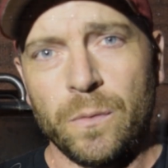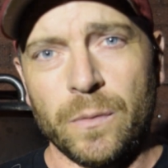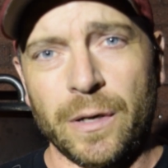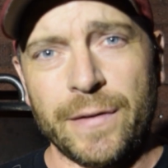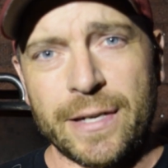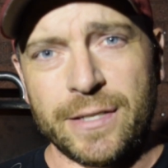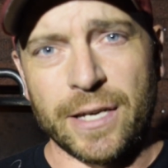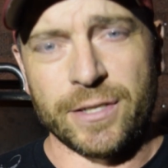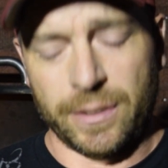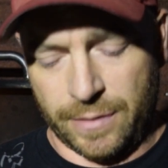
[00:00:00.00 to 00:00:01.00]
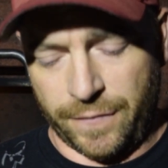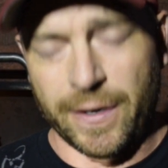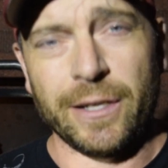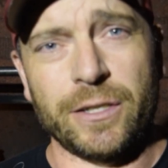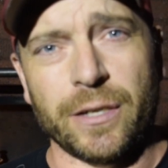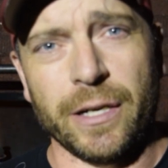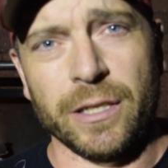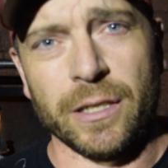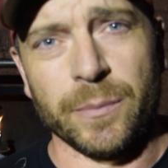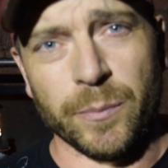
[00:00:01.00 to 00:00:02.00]
Well, that does it. I finally tried
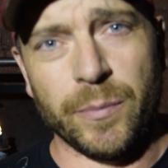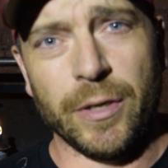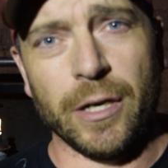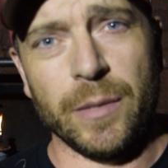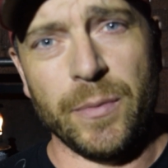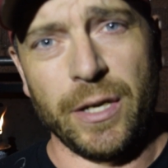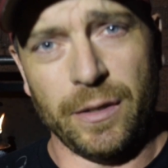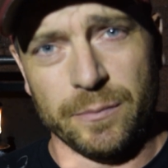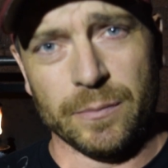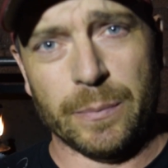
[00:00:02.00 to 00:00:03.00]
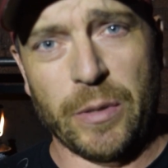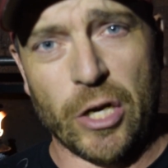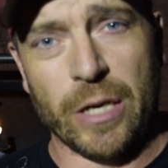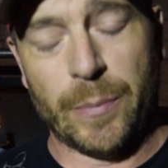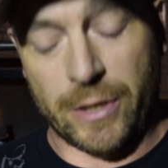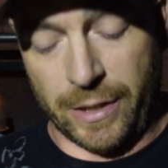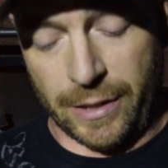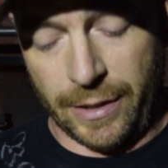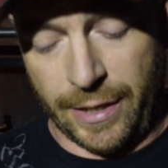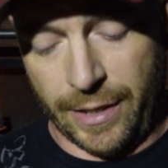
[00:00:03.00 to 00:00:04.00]
the Beyond Meat Beyond
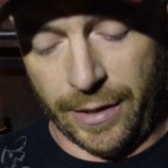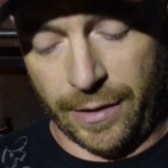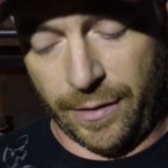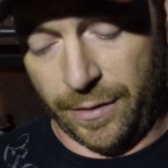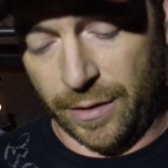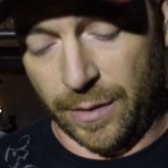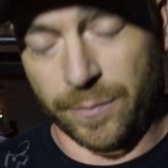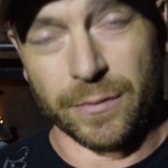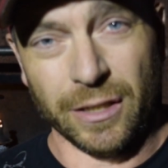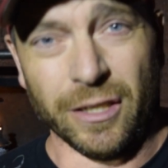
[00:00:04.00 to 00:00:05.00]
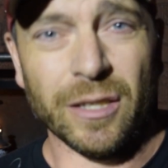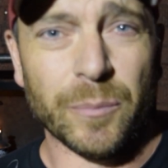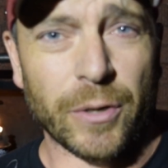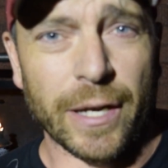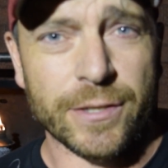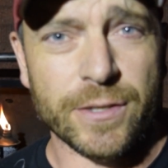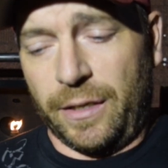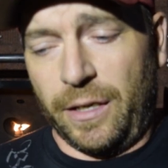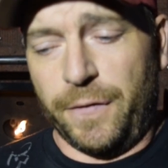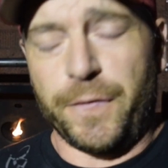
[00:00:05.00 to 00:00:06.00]
Burger and I'm a little impressed.
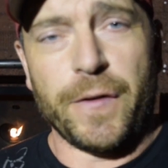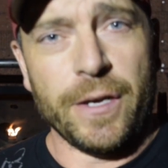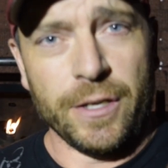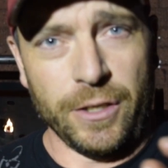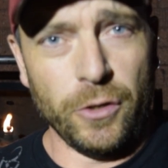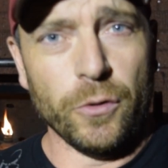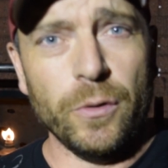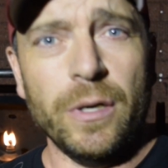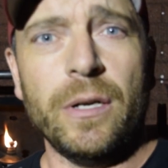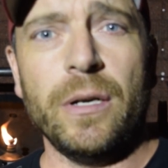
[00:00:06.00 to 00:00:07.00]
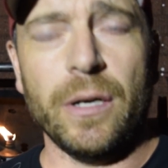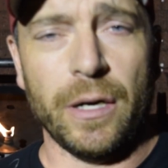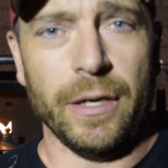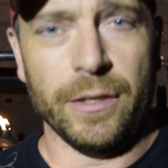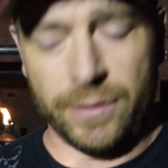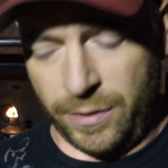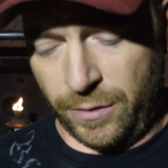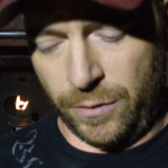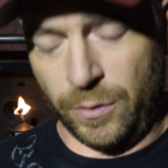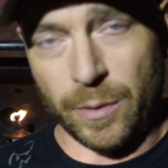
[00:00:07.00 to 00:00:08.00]
If you are
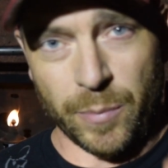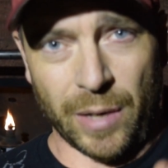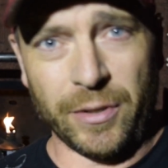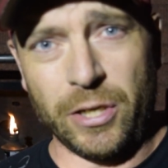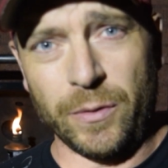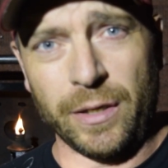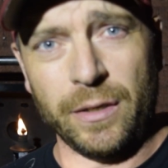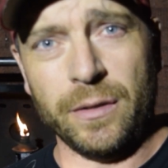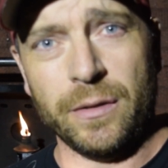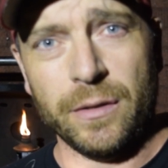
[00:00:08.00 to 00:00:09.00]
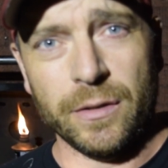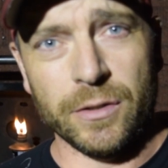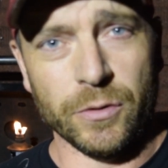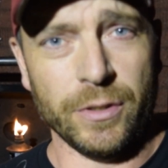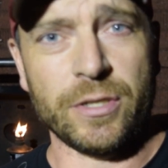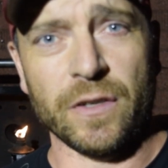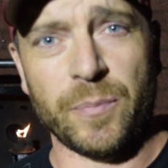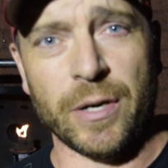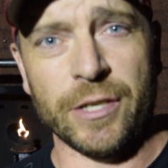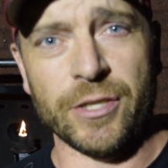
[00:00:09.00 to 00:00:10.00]
into barbecuing, do-it-yourself
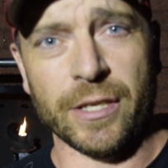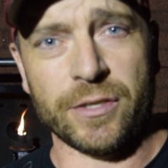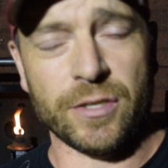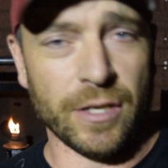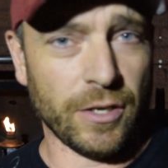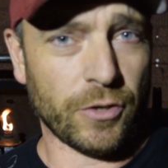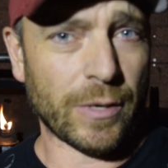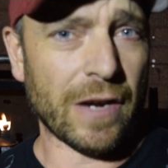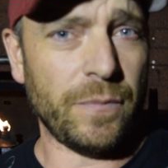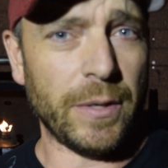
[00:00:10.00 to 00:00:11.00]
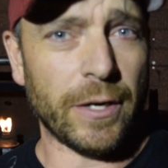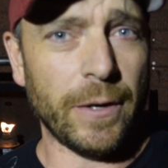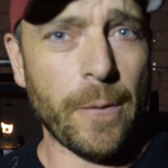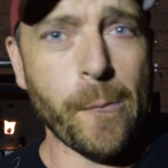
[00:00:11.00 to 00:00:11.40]
projects, craft beer,